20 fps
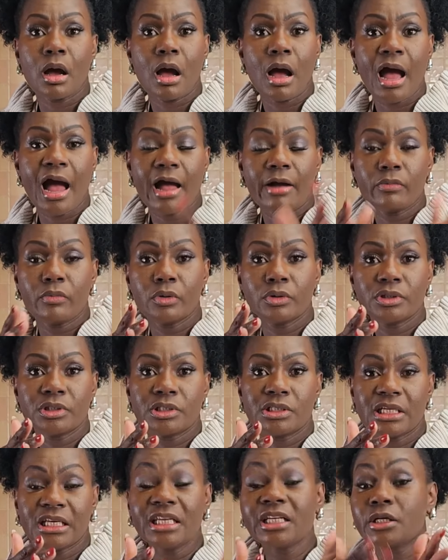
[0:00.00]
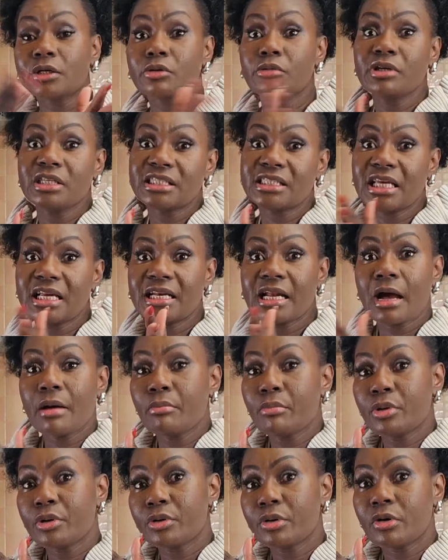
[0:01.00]
I would increase the
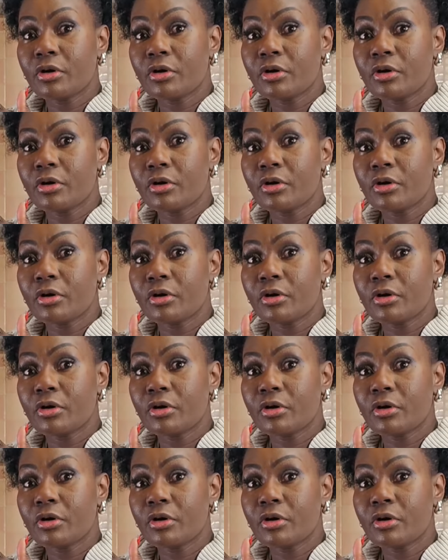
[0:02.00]
number